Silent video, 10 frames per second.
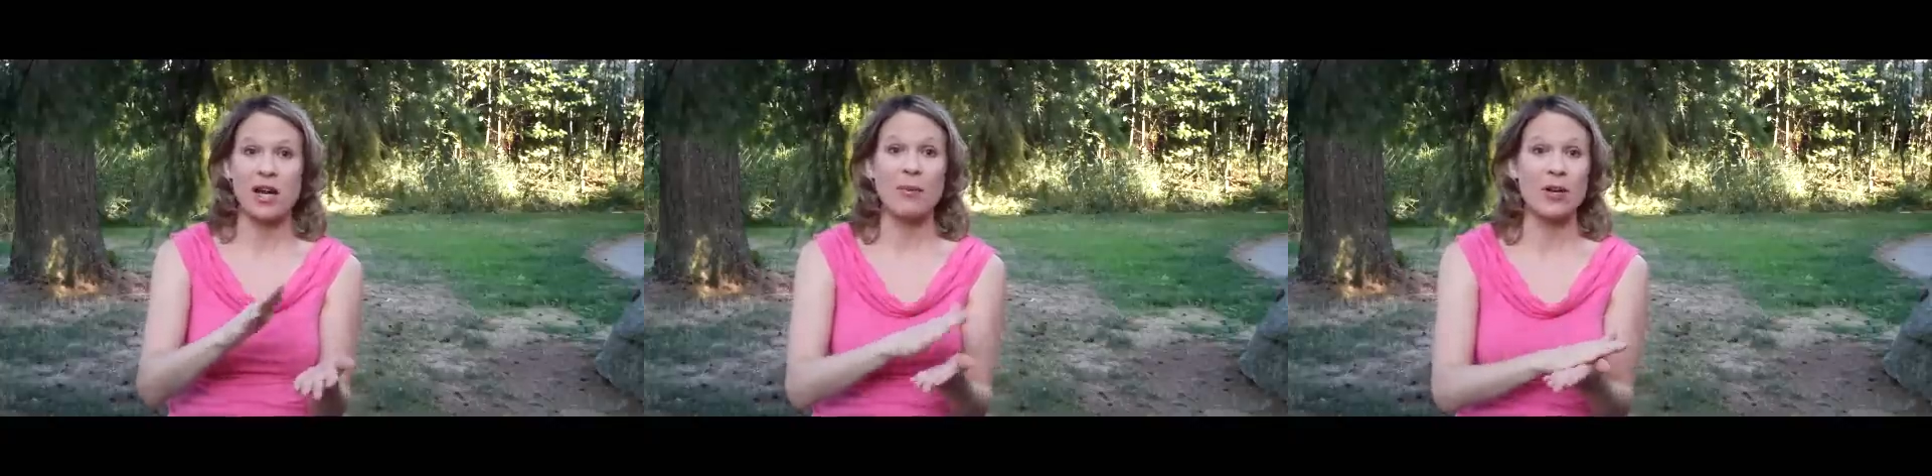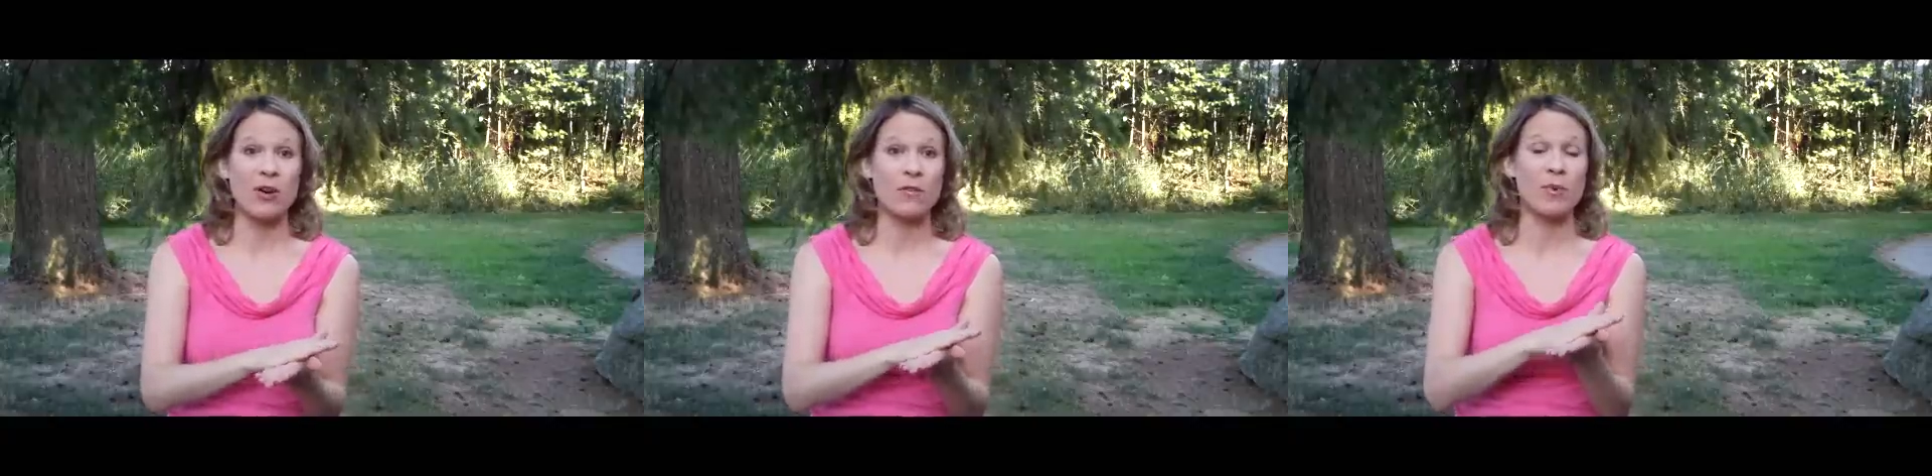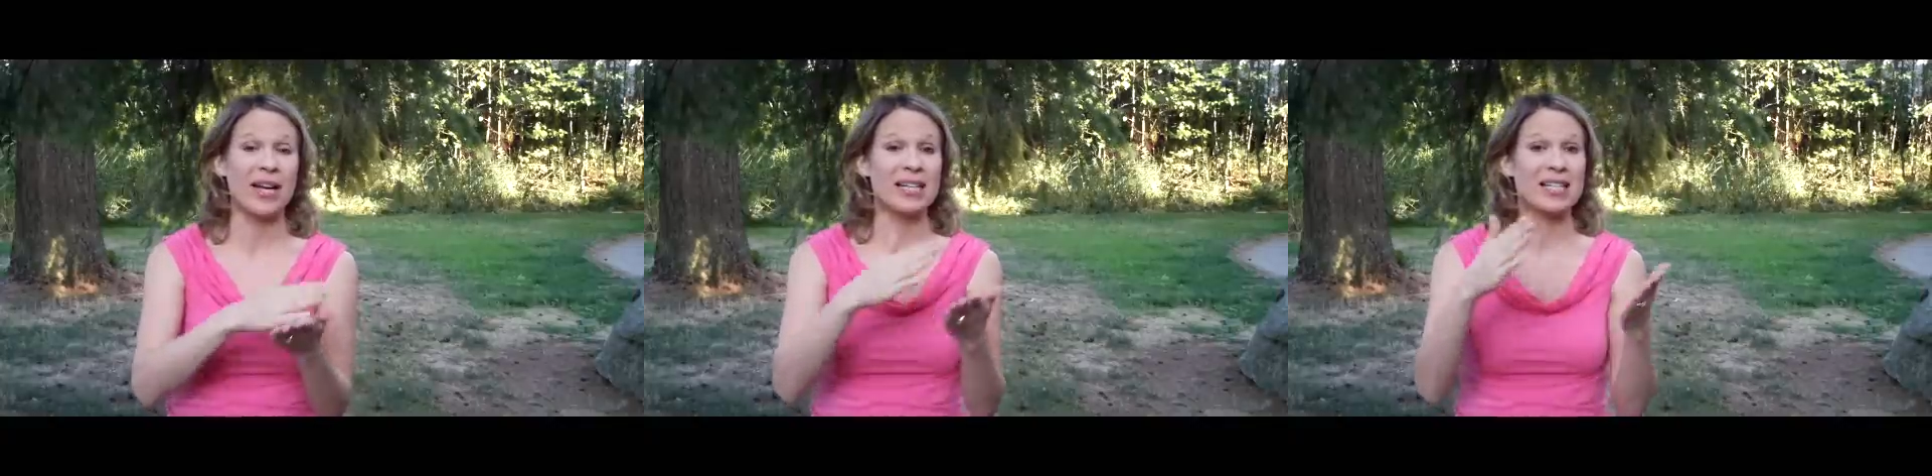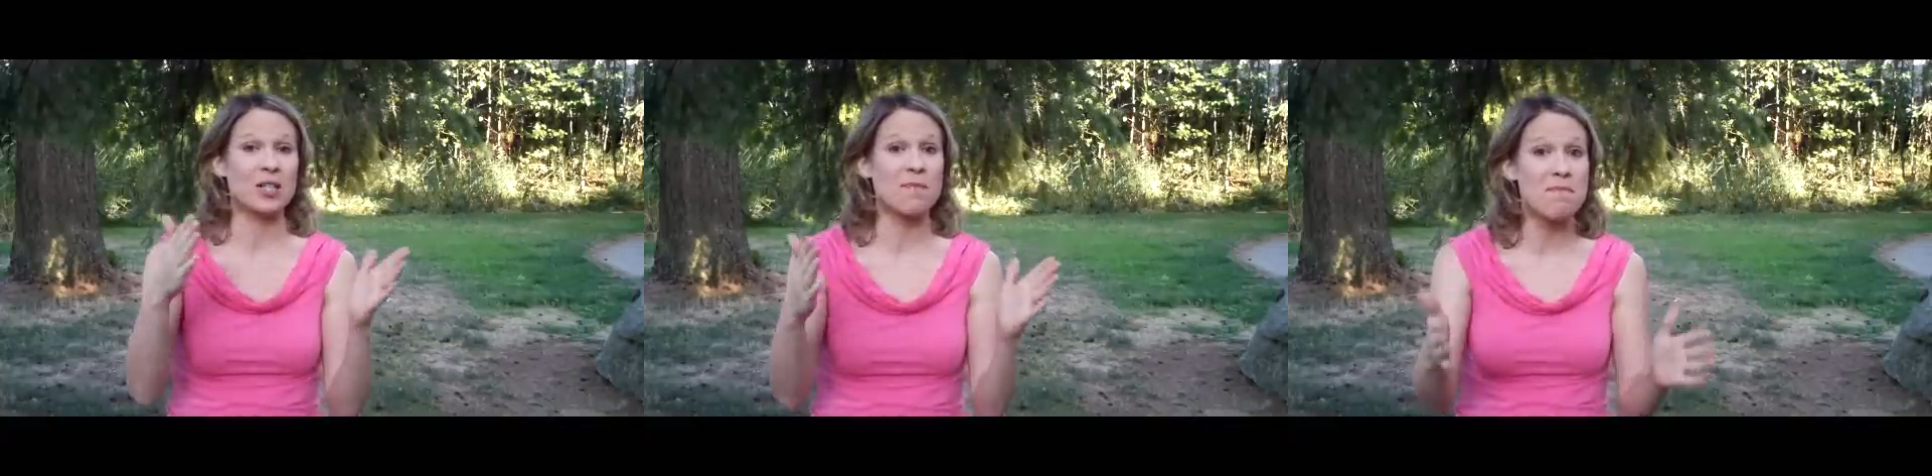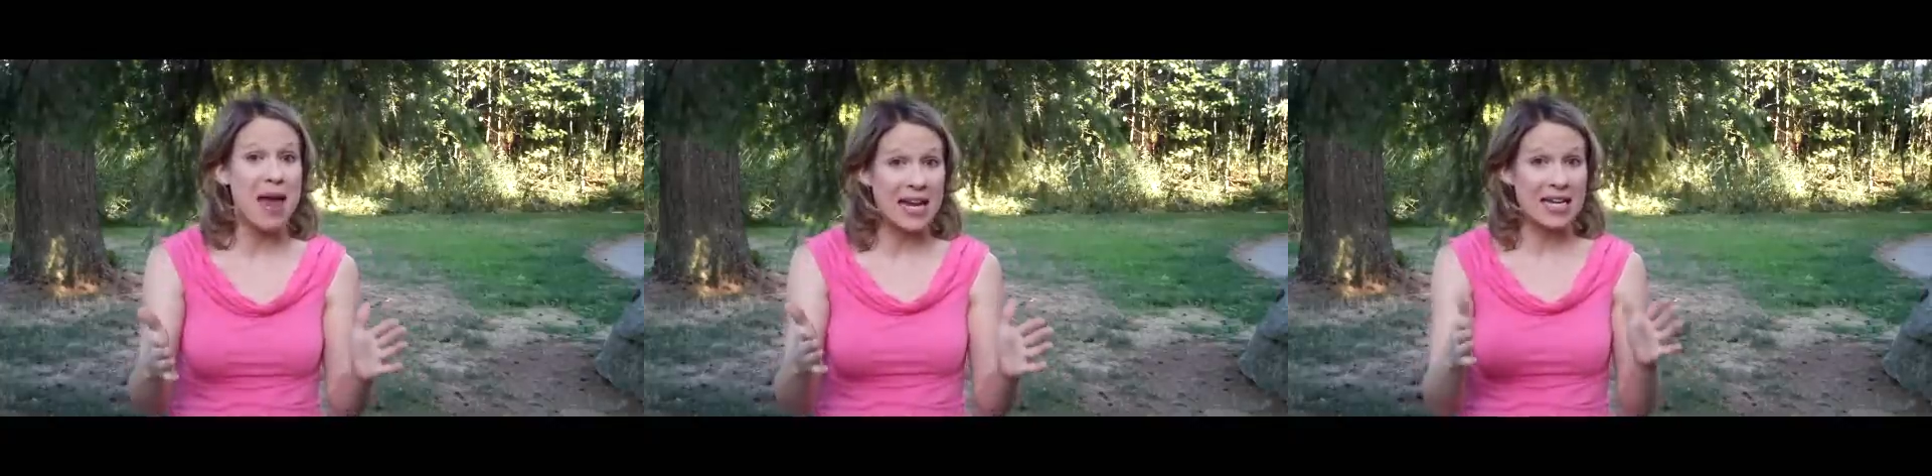so that way you don't have to bring as
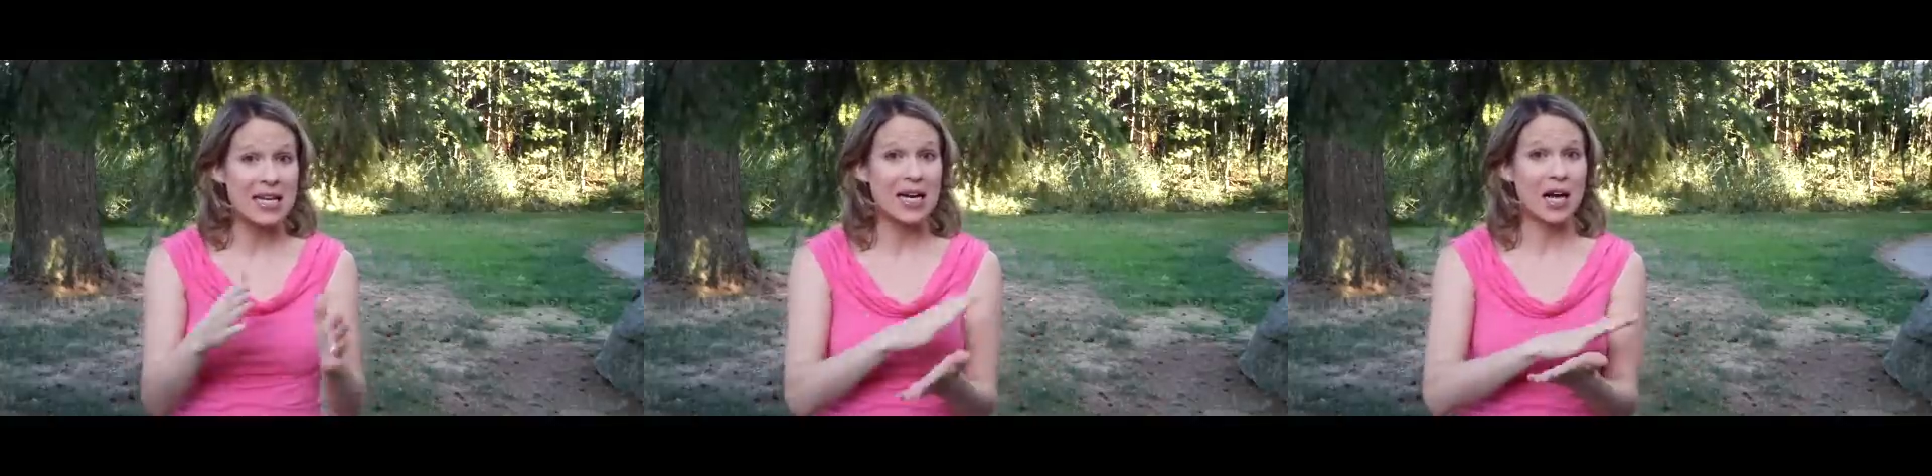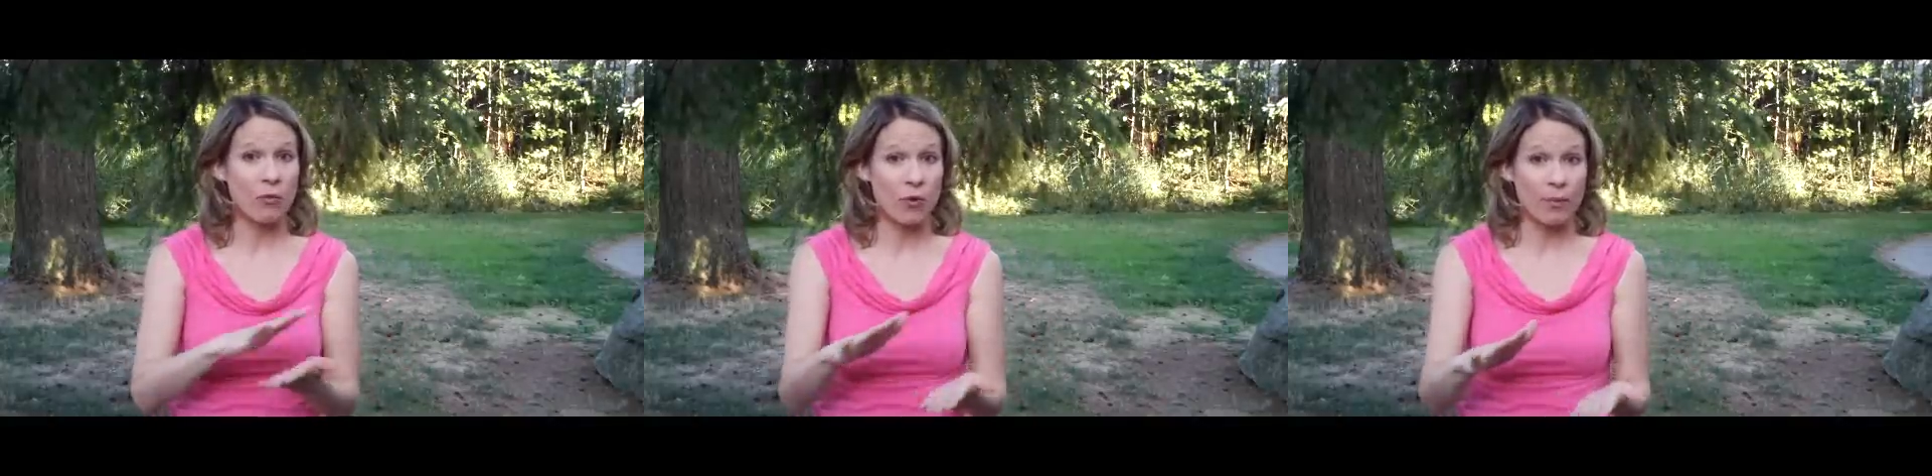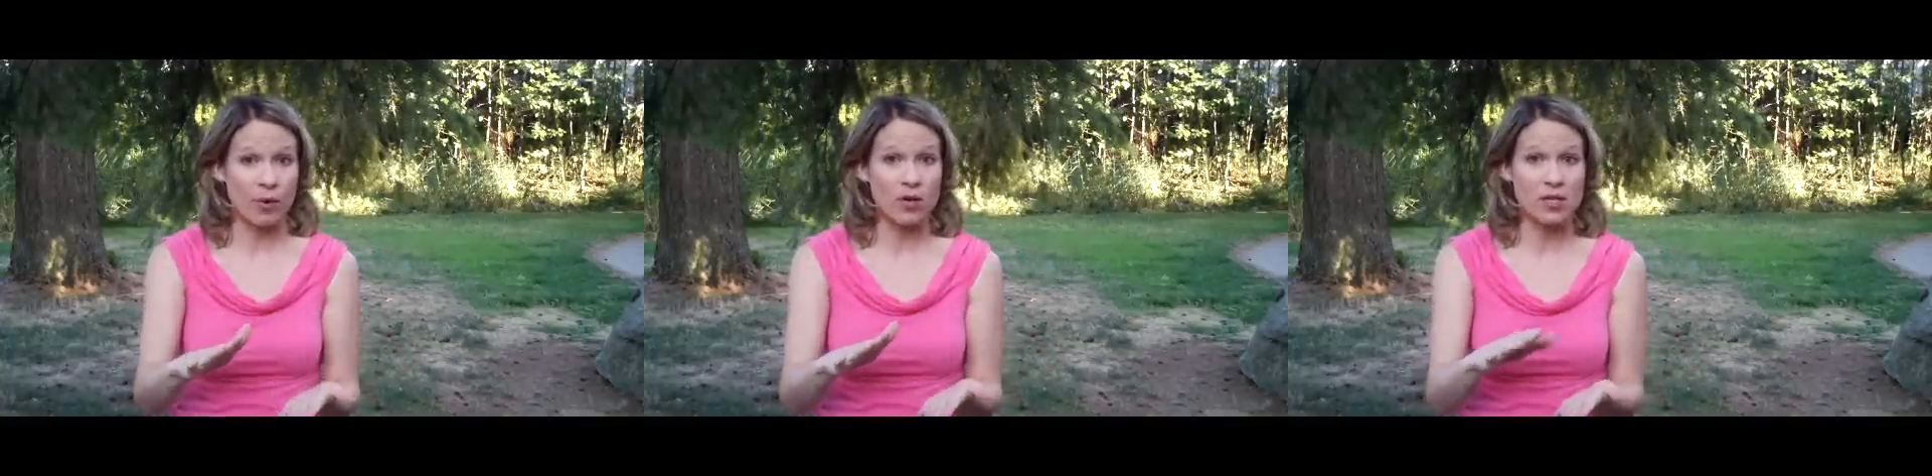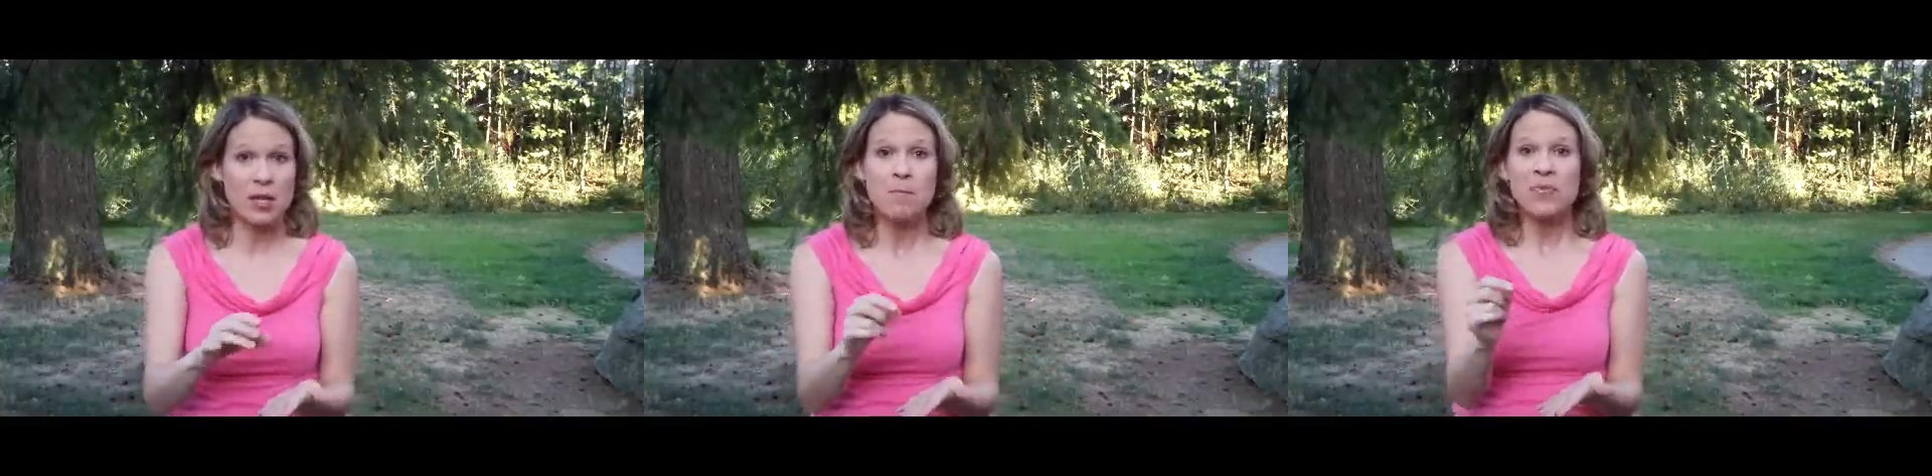many coloring books,